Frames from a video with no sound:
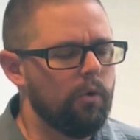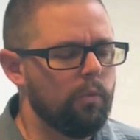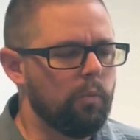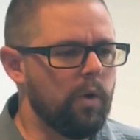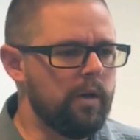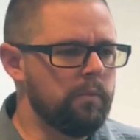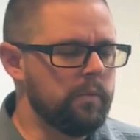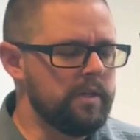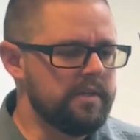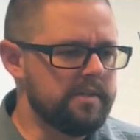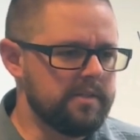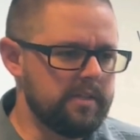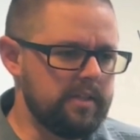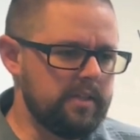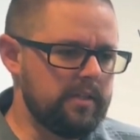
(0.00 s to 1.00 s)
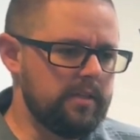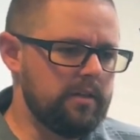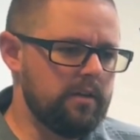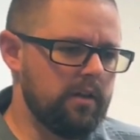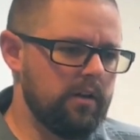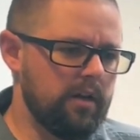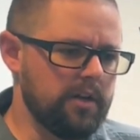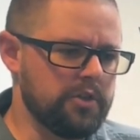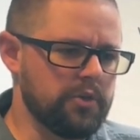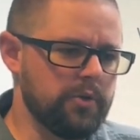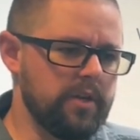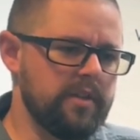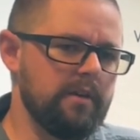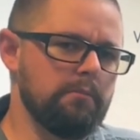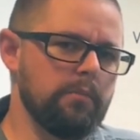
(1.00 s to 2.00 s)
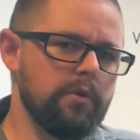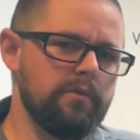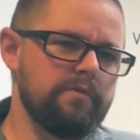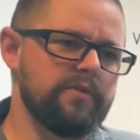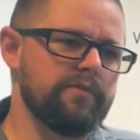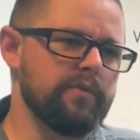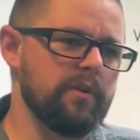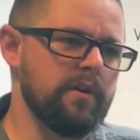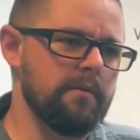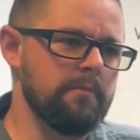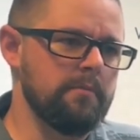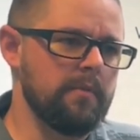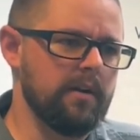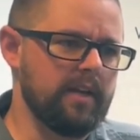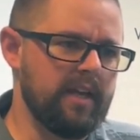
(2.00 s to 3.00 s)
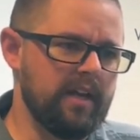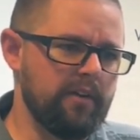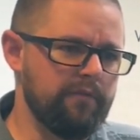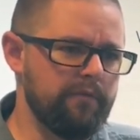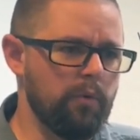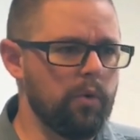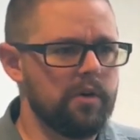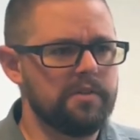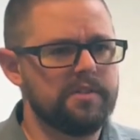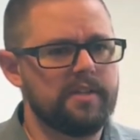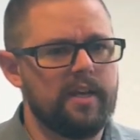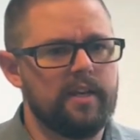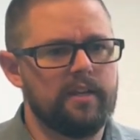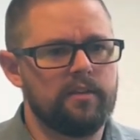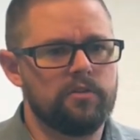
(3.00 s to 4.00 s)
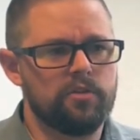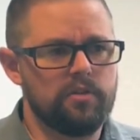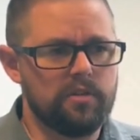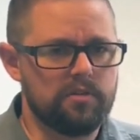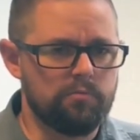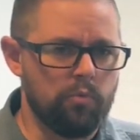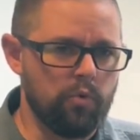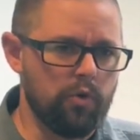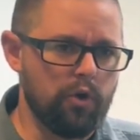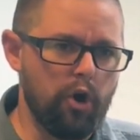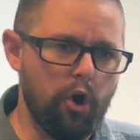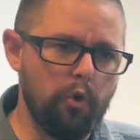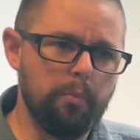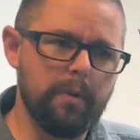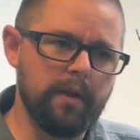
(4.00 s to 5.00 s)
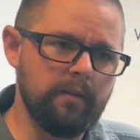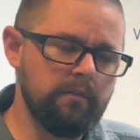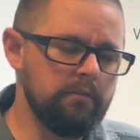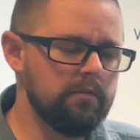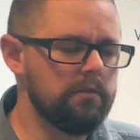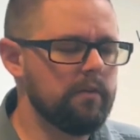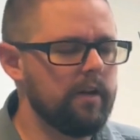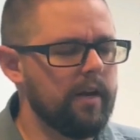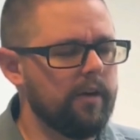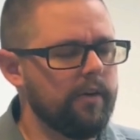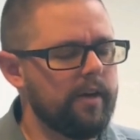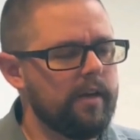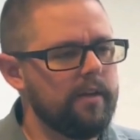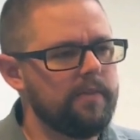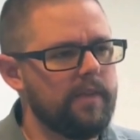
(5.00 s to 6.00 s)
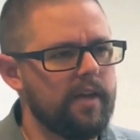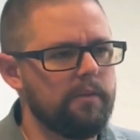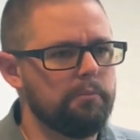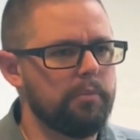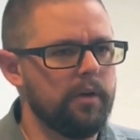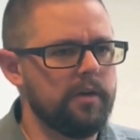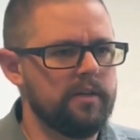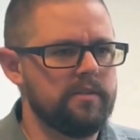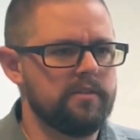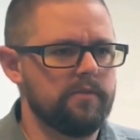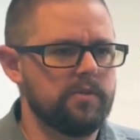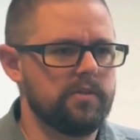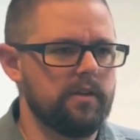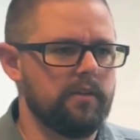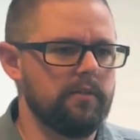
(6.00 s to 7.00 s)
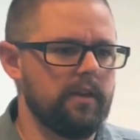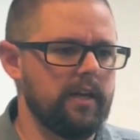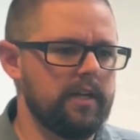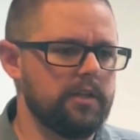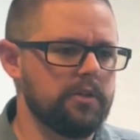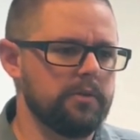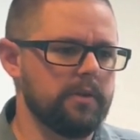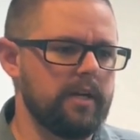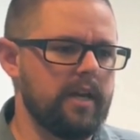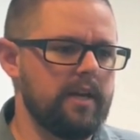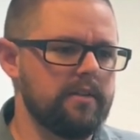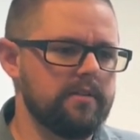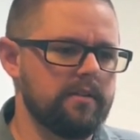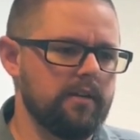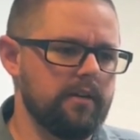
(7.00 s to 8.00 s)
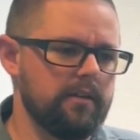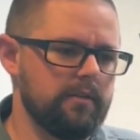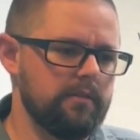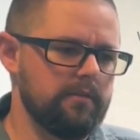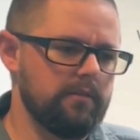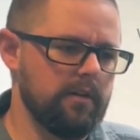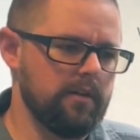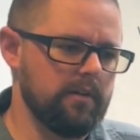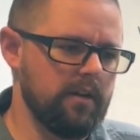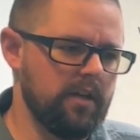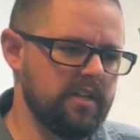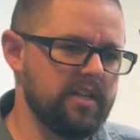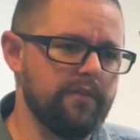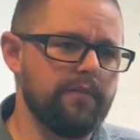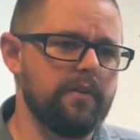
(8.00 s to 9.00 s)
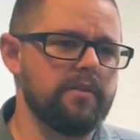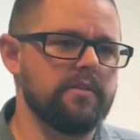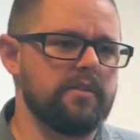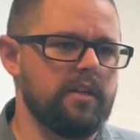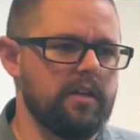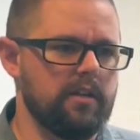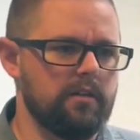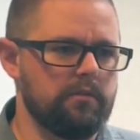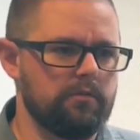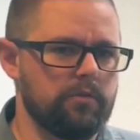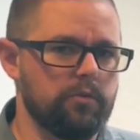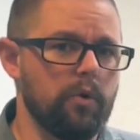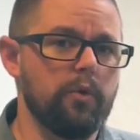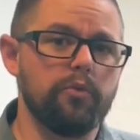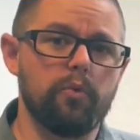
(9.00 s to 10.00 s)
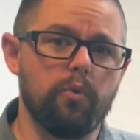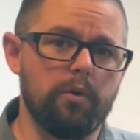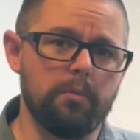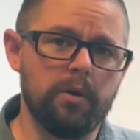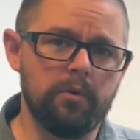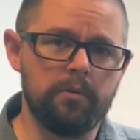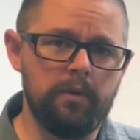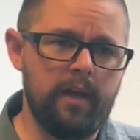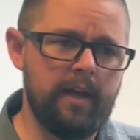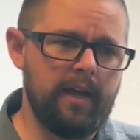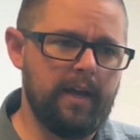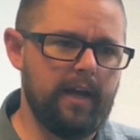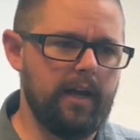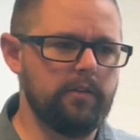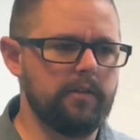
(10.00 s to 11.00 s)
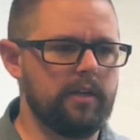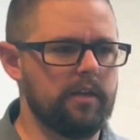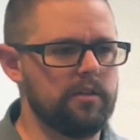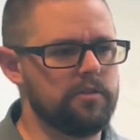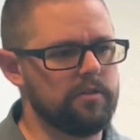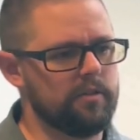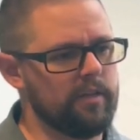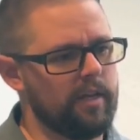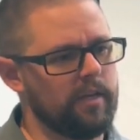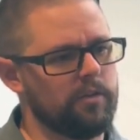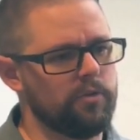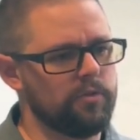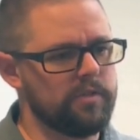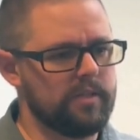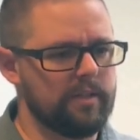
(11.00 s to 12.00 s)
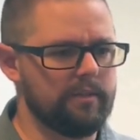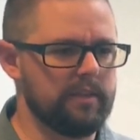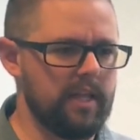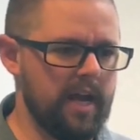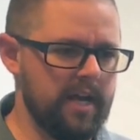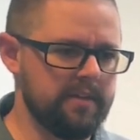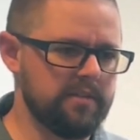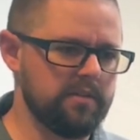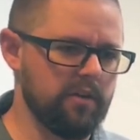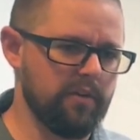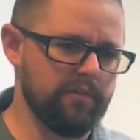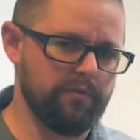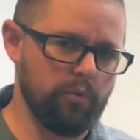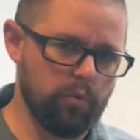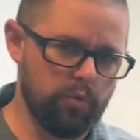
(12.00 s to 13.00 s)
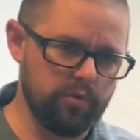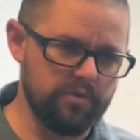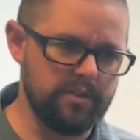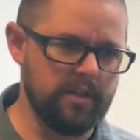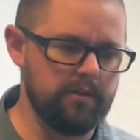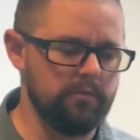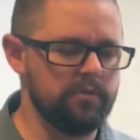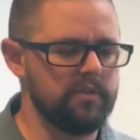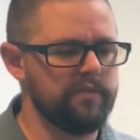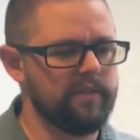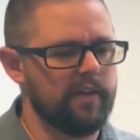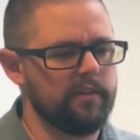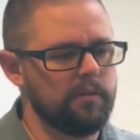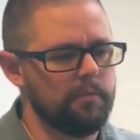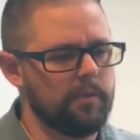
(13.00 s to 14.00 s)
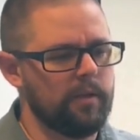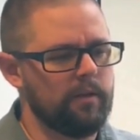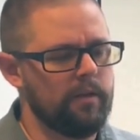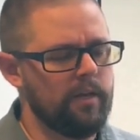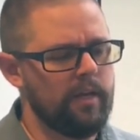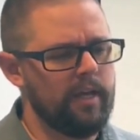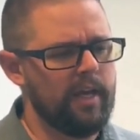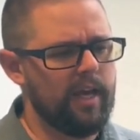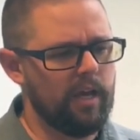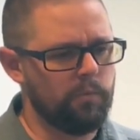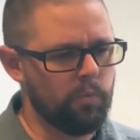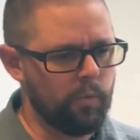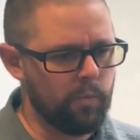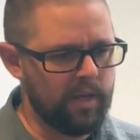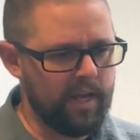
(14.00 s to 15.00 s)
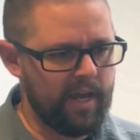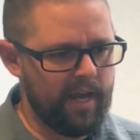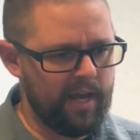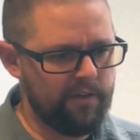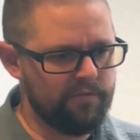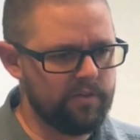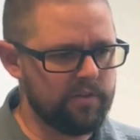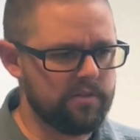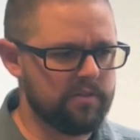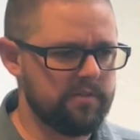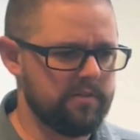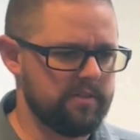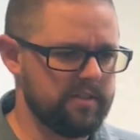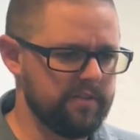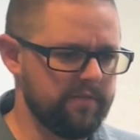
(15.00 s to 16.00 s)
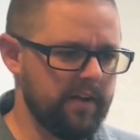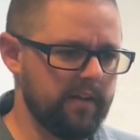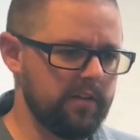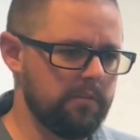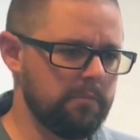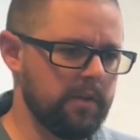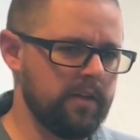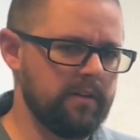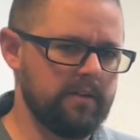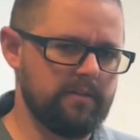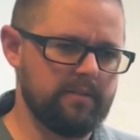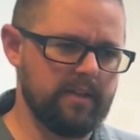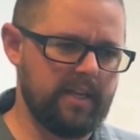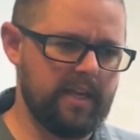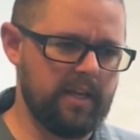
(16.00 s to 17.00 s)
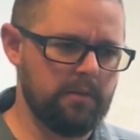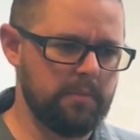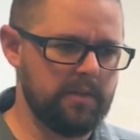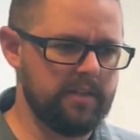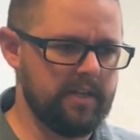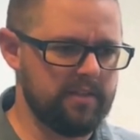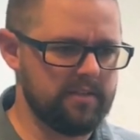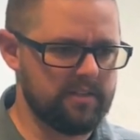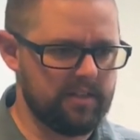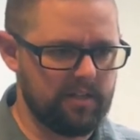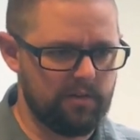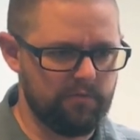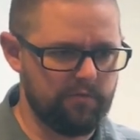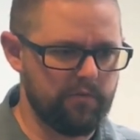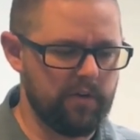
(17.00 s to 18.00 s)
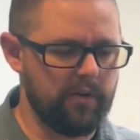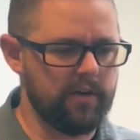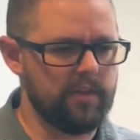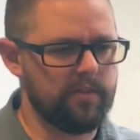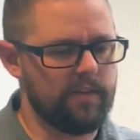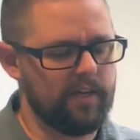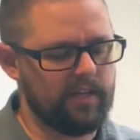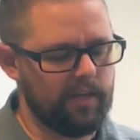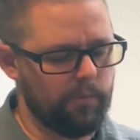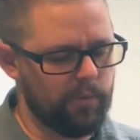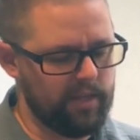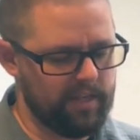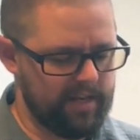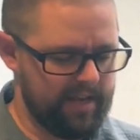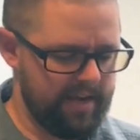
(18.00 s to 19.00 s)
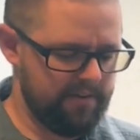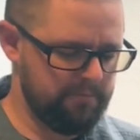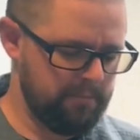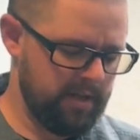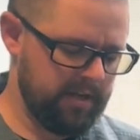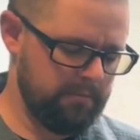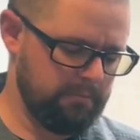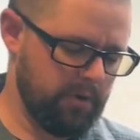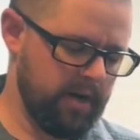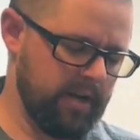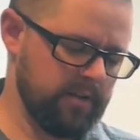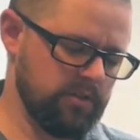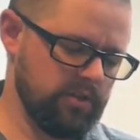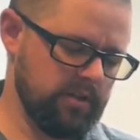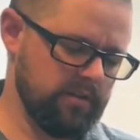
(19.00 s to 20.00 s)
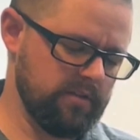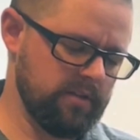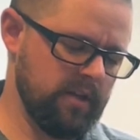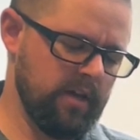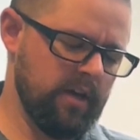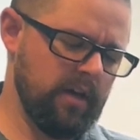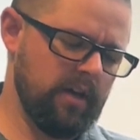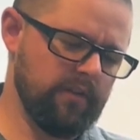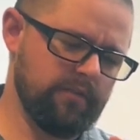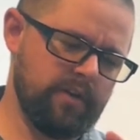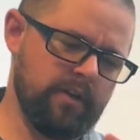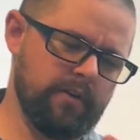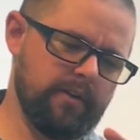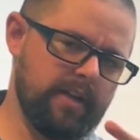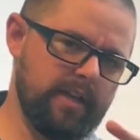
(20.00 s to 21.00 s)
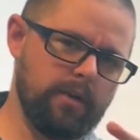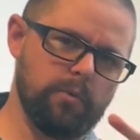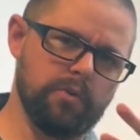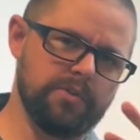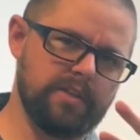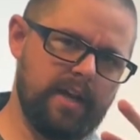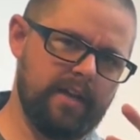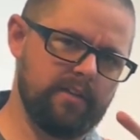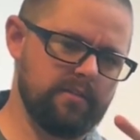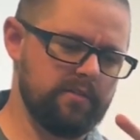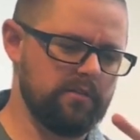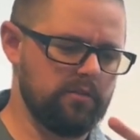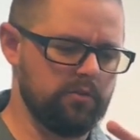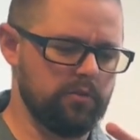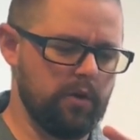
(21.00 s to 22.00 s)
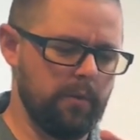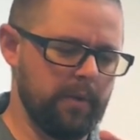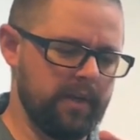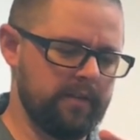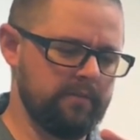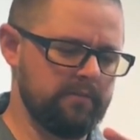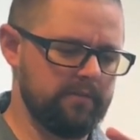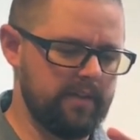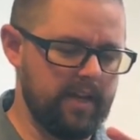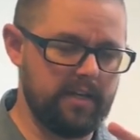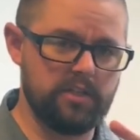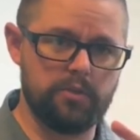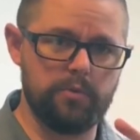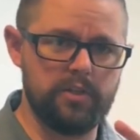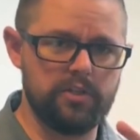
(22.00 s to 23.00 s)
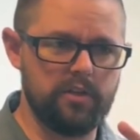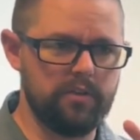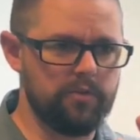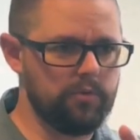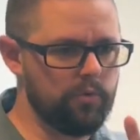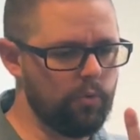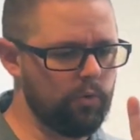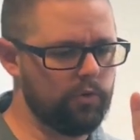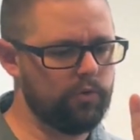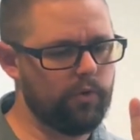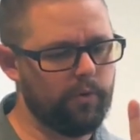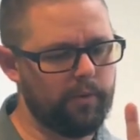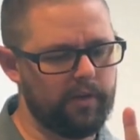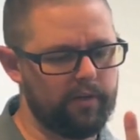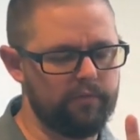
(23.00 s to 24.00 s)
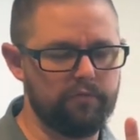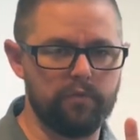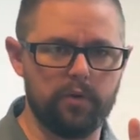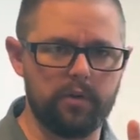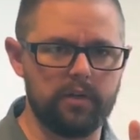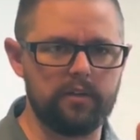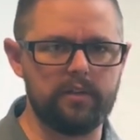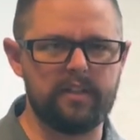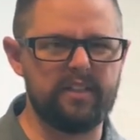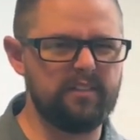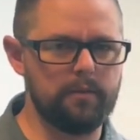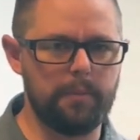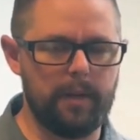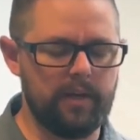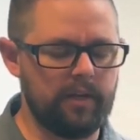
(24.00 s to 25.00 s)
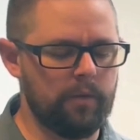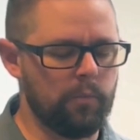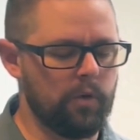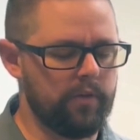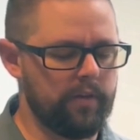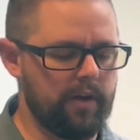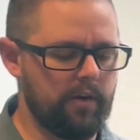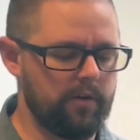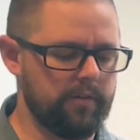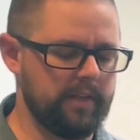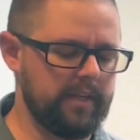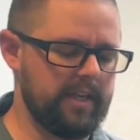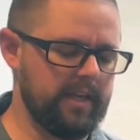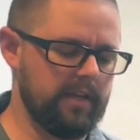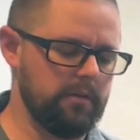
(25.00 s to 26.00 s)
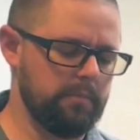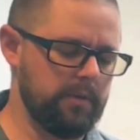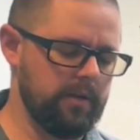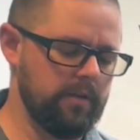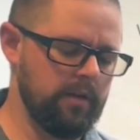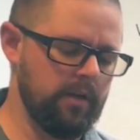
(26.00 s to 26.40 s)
When we see a tree that moves from, again, a forest setting to this more open area, that abundance of sunlight creates a difference in growth hormone allocation, and you'll see lots of horizontal development. And when we have this development, the canopy tends to get very thick, and we can have many branches of near equal size growing next to each other or growing vertically, depending on where they are in the canopy.